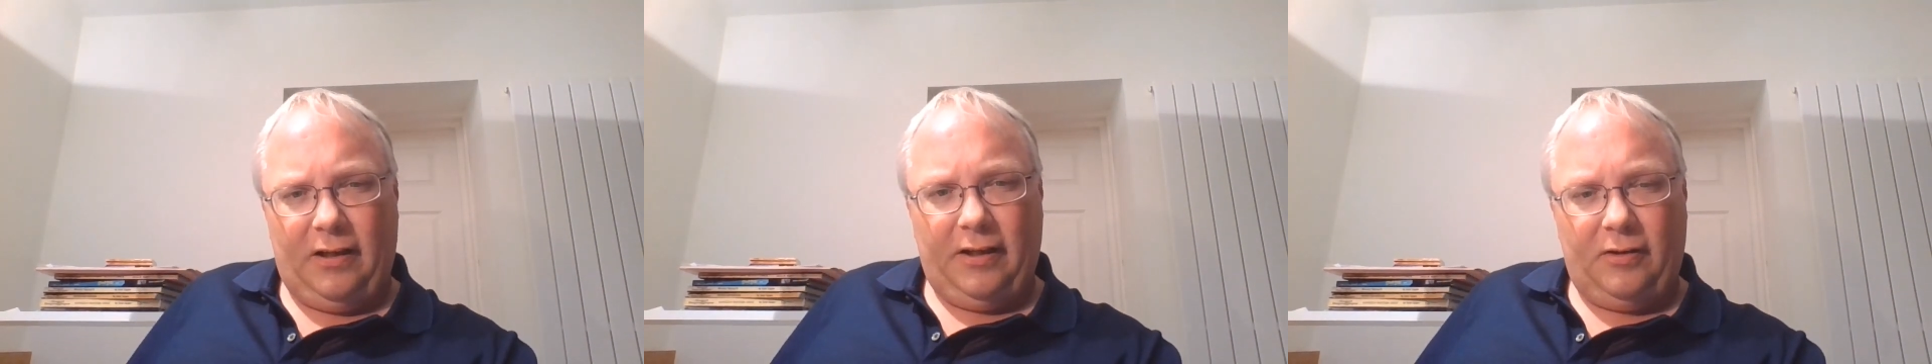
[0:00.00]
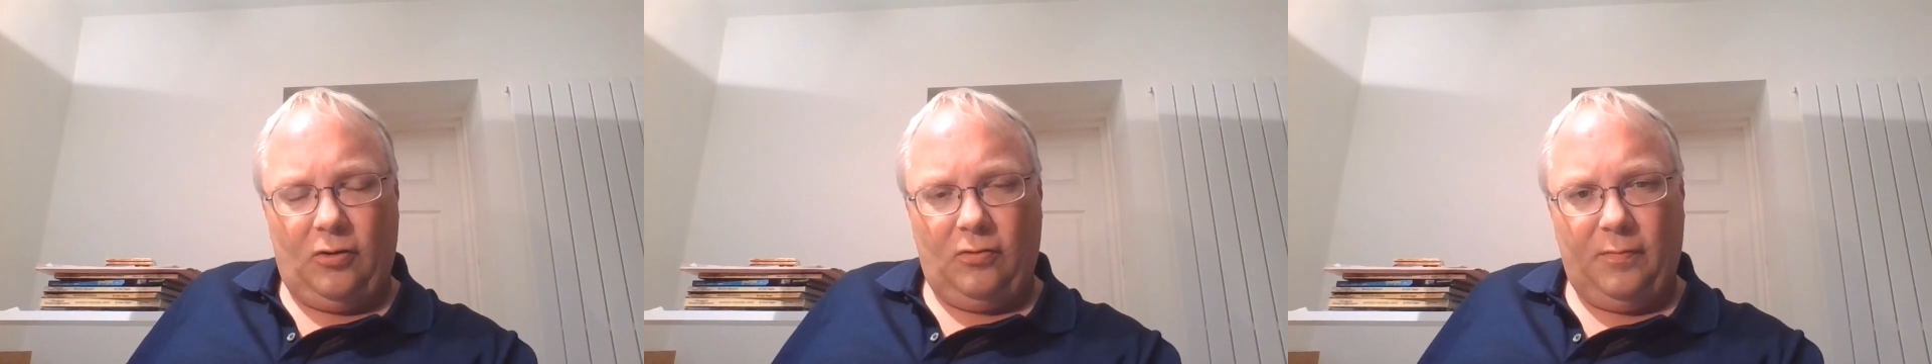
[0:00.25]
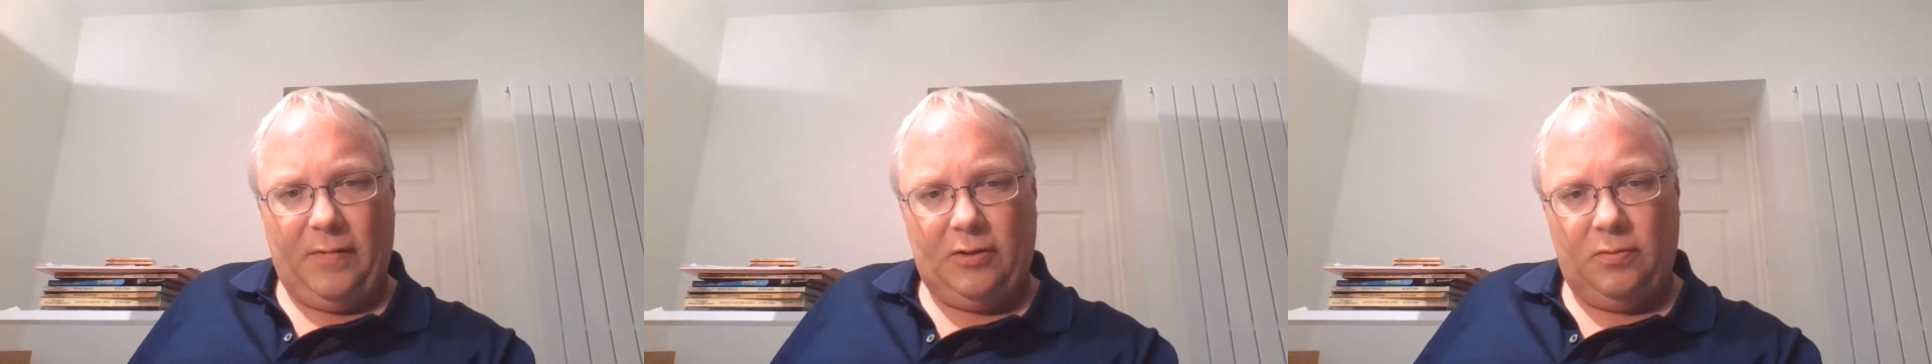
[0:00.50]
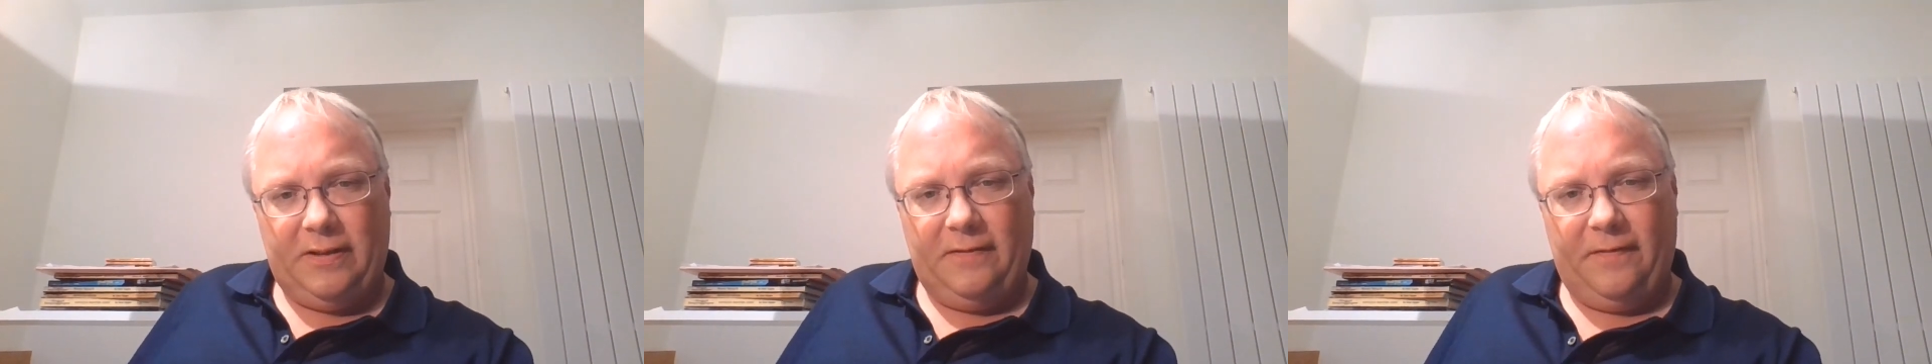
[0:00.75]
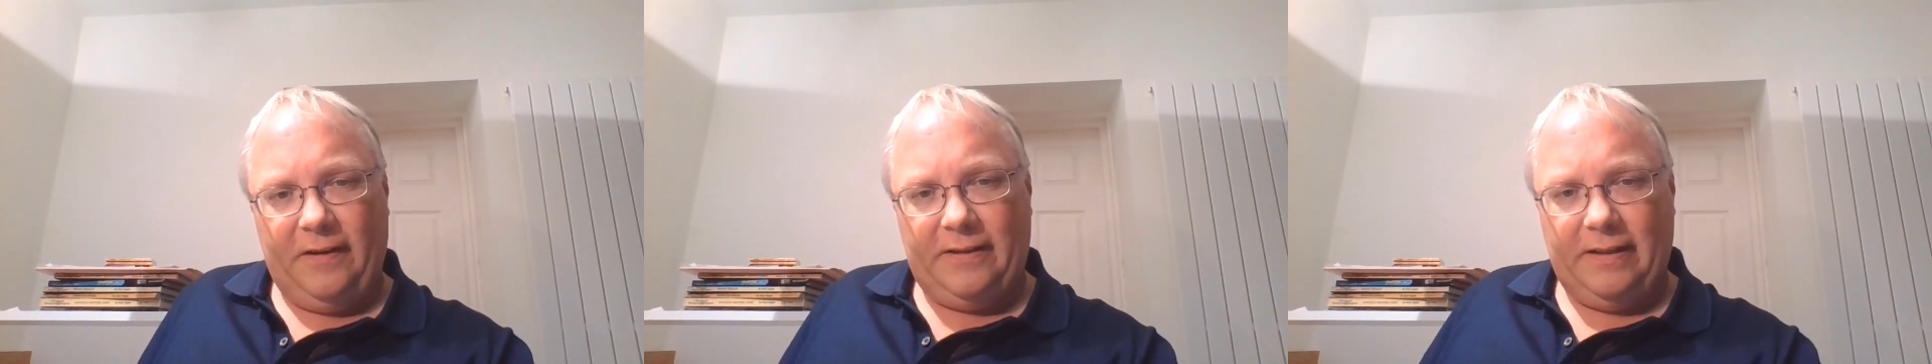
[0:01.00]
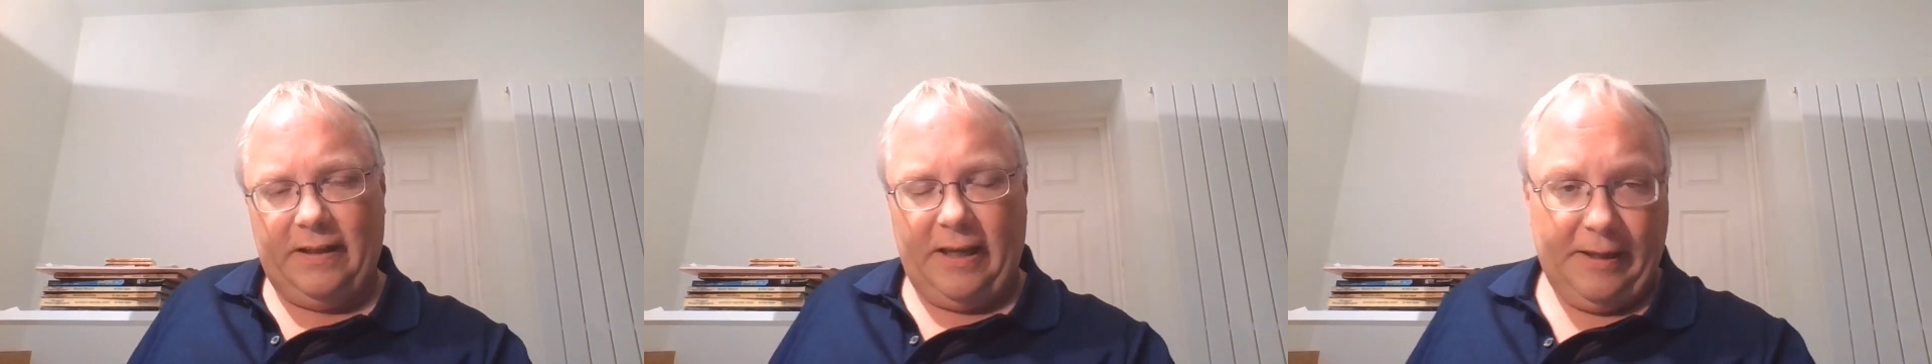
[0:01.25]
I caught on my Twitter feed
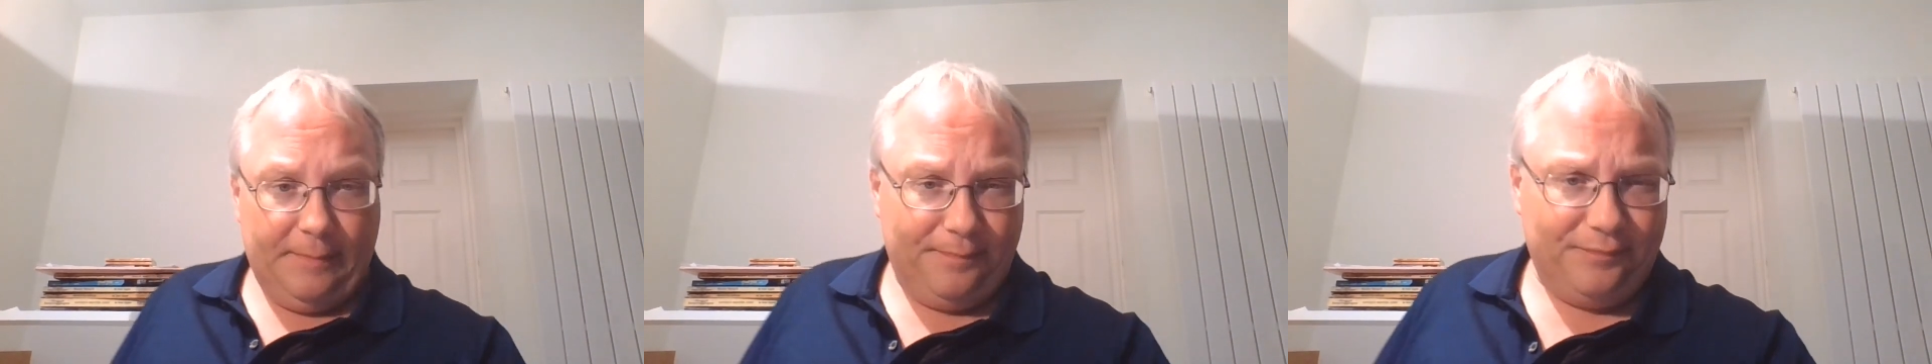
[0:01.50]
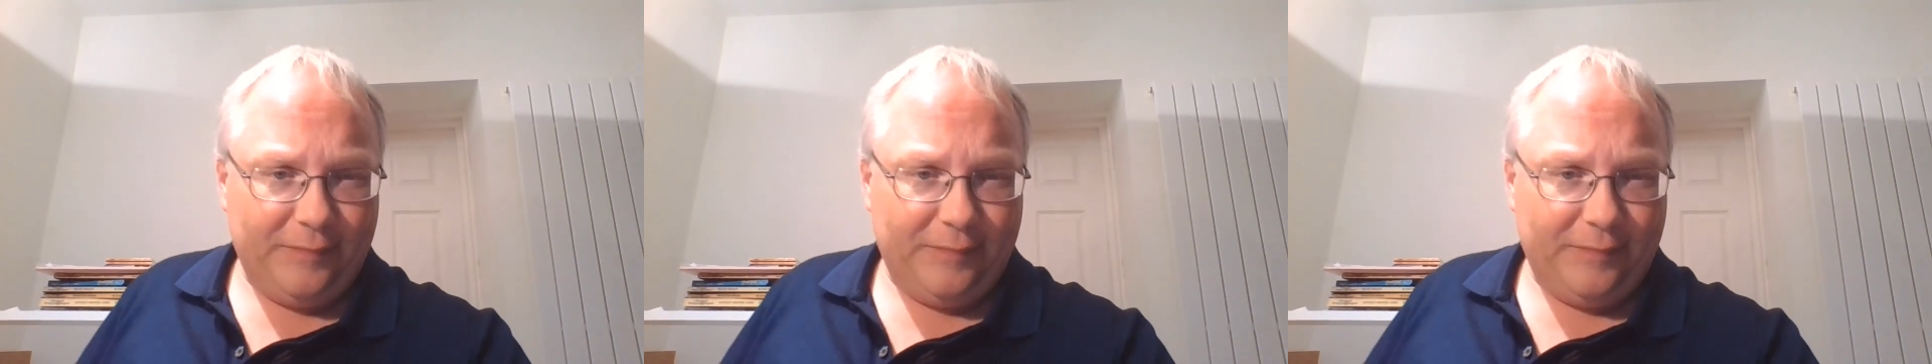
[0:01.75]
today,